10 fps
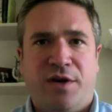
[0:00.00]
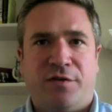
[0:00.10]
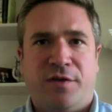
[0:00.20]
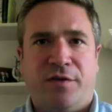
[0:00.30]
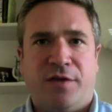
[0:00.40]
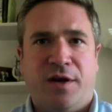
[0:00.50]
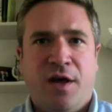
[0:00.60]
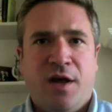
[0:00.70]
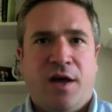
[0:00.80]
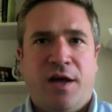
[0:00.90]
witnesses and
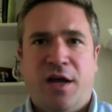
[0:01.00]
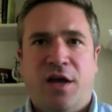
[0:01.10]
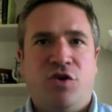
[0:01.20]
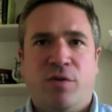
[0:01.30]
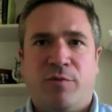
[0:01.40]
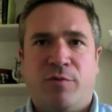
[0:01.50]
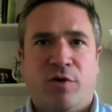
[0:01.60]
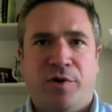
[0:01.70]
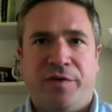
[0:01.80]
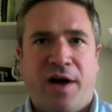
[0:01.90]

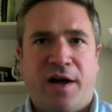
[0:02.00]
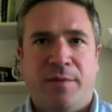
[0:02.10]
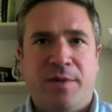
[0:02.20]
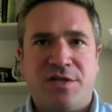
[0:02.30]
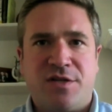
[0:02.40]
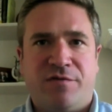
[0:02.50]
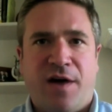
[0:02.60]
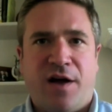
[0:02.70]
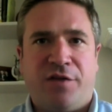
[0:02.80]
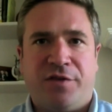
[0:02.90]
innumerable documents and
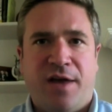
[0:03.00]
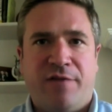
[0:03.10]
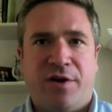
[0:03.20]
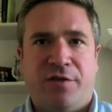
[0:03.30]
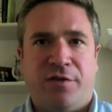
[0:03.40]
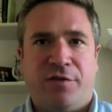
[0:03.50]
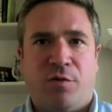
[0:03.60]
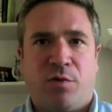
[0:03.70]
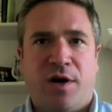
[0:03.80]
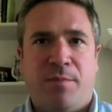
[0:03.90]
files and evidence. And
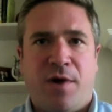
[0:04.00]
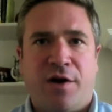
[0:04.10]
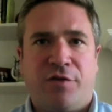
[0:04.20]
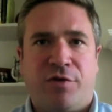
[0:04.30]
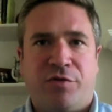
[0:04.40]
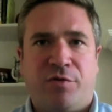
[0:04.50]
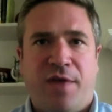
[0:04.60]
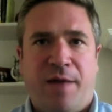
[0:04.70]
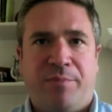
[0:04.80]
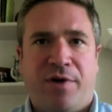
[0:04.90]
so we're going to monitor it through
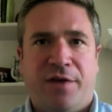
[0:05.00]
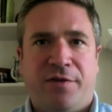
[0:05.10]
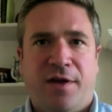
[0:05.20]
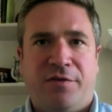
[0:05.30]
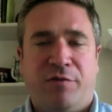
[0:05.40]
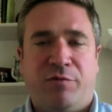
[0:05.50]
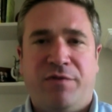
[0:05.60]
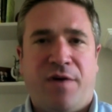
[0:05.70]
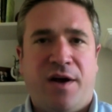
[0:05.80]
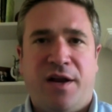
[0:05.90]
that process. And if we
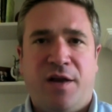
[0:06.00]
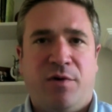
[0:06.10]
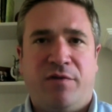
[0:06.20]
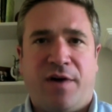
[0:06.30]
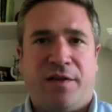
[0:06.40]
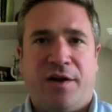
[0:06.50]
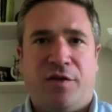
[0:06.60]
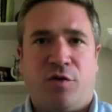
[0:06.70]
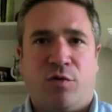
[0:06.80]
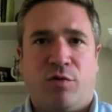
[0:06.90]
find anyone
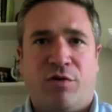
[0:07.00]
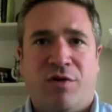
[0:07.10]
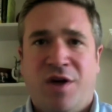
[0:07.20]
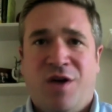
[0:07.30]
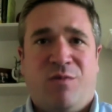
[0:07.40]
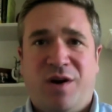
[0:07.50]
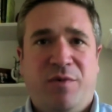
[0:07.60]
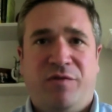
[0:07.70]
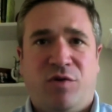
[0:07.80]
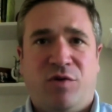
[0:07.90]
violating the court order, we're going
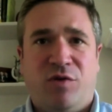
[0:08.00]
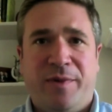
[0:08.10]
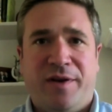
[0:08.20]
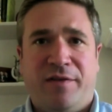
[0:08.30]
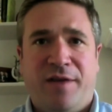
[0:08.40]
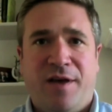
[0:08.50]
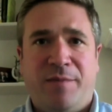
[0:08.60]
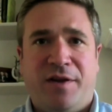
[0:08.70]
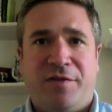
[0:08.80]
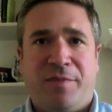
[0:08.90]
to move to hold them in contempt.
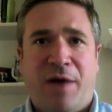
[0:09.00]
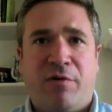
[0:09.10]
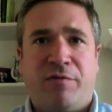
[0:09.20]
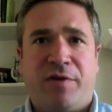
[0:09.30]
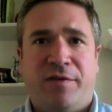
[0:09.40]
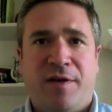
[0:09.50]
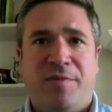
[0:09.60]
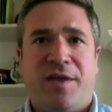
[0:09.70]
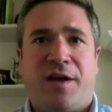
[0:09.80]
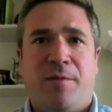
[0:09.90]
And it's the power of
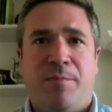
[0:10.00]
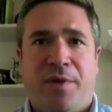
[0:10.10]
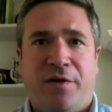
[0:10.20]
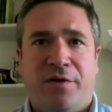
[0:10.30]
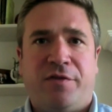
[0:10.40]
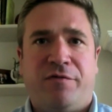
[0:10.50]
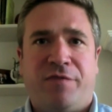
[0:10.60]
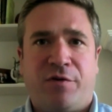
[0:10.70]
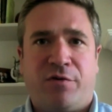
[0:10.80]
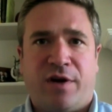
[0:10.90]
contempt that compels the
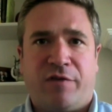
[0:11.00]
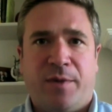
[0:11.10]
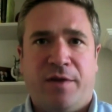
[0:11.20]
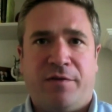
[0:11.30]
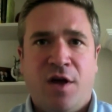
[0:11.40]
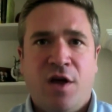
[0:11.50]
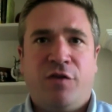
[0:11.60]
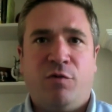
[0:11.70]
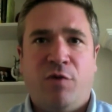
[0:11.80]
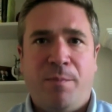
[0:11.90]
federal government
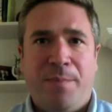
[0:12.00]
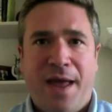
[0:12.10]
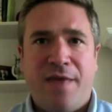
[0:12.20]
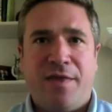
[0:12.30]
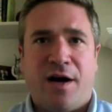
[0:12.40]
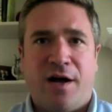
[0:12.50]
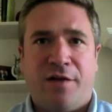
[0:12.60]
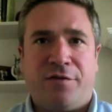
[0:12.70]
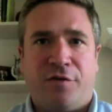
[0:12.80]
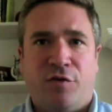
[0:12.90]
to obey the
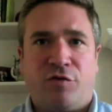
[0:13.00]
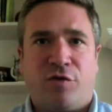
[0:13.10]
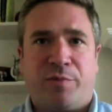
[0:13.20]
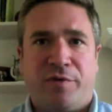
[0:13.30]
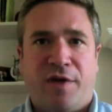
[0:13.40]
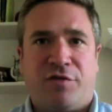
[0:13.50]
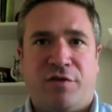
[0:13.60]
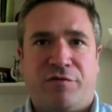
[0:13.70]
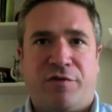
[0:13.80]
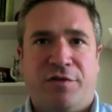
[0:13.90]
constitutional
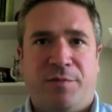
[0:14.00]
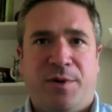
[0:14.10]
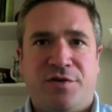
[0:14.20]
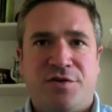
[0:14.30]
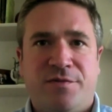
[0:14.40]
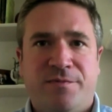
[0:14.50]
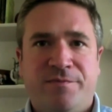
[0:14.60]
protection of free speech.